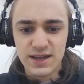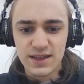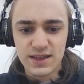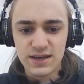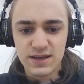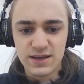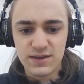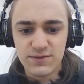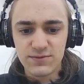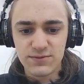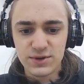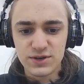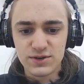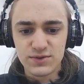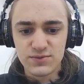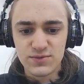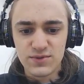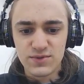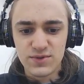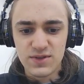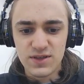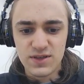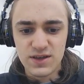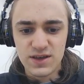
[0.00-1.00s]
I think if we do
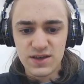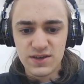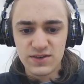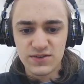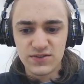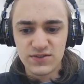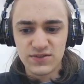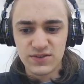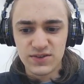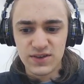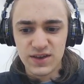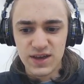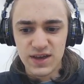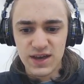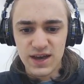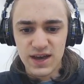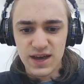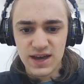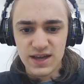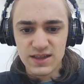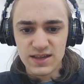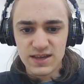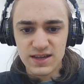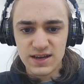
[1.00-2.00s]
this
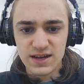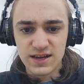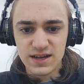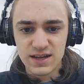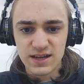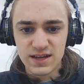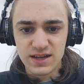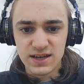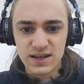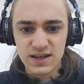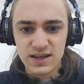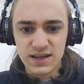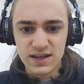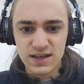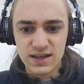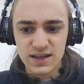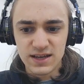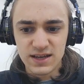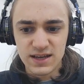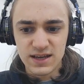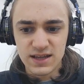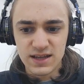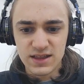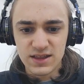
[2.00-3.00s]
and then
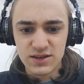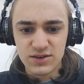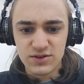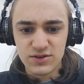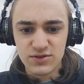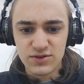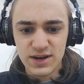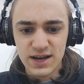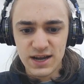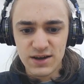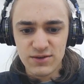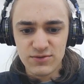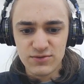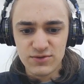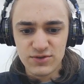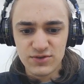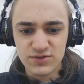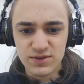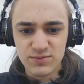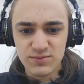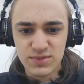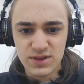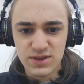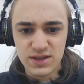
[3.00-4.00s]
hit the ground or
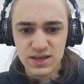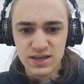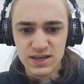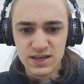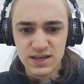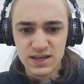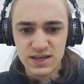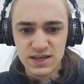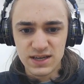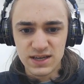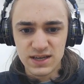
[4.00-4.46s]
something,